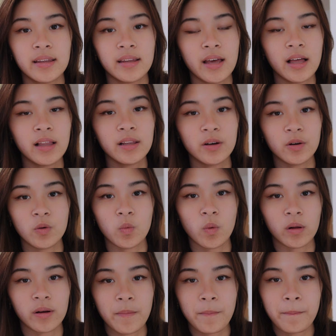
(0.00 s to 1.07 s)
Hello,
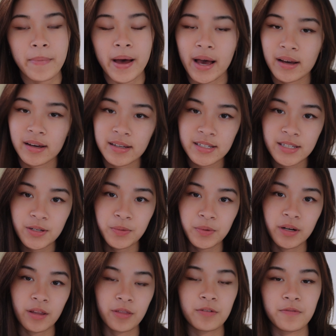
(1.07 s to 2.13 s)
welcome back to
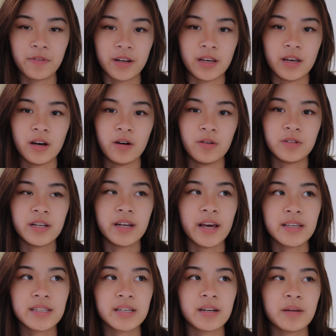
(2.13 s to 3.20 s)
another video.
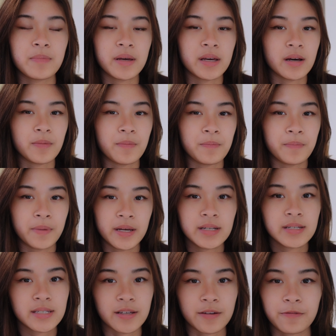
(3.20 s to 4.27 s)
Today's going to be a bit
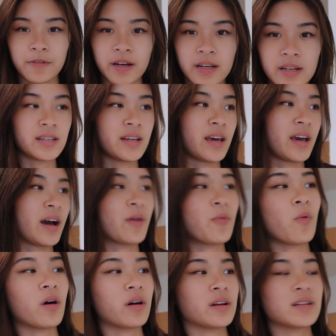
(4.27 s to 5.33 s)
different. Today I
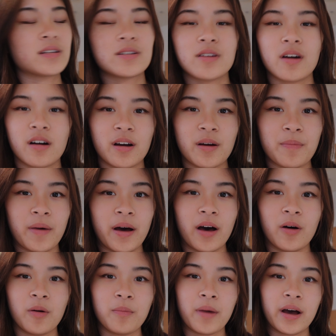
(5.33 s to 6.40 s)
wanted to talk
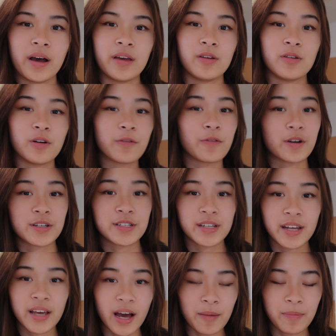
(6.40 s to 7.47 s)
about my
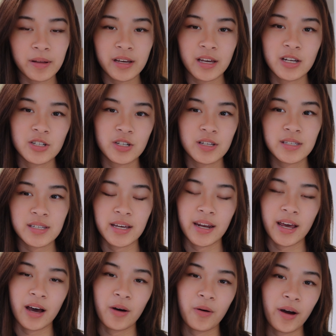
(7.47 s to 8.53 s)
university applications and
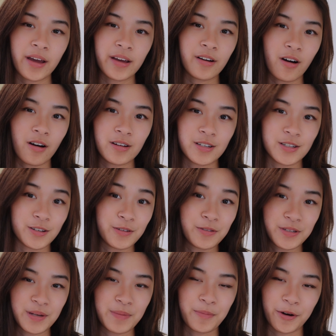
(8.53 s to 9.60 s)
how I got into
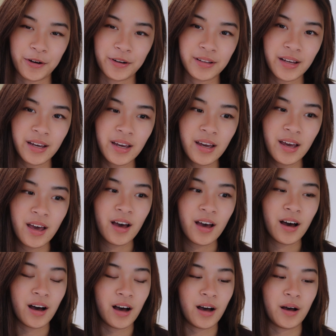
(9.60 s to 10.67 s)
UC Berkeley.
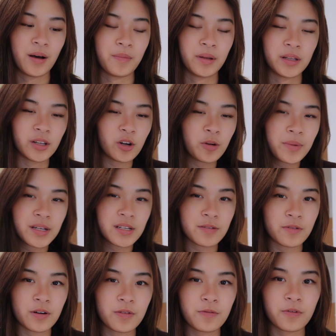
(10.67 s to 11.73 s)
A little bit
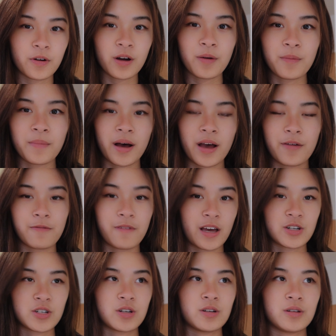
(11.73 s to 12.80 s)
different from my
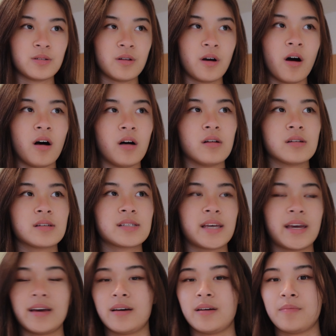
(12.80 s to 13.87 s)
fashion hauls
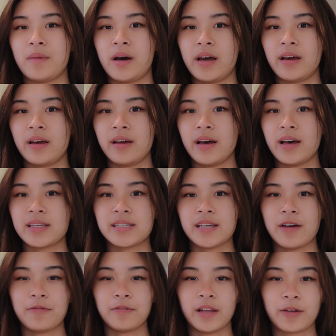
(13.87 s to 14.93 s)
and my
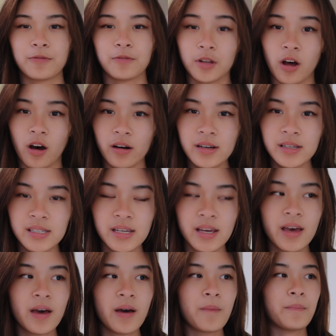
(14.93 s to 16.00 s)
SF vlogs,
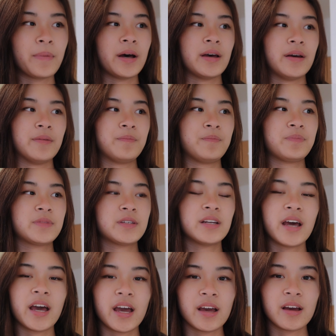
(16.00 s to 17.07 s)
but
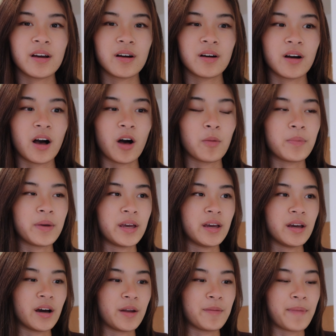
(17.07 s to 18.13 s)
today I'll be
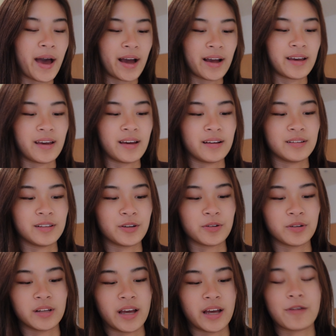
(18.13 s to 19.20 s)
unpacking
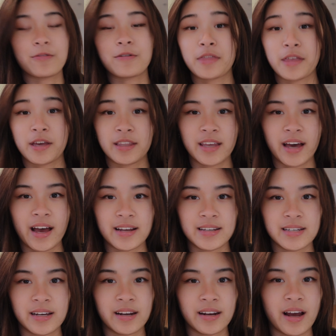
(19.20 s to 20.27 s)
literally everything that I
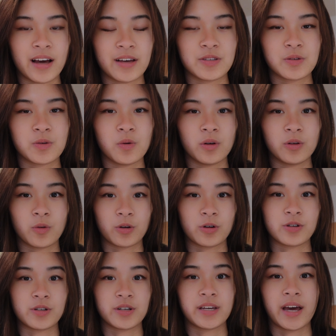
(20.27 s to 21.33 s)
did in high school in order
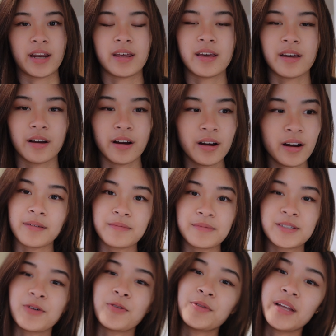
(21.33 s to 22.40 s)
to get here.
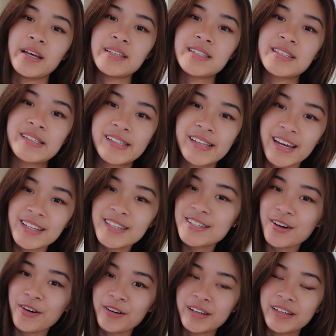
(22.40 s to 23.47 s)
So let's get
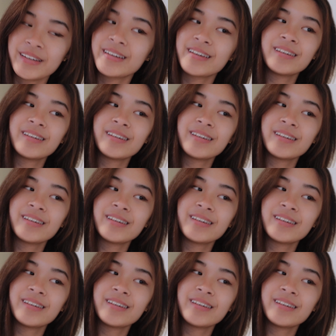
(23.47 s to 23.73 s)
started.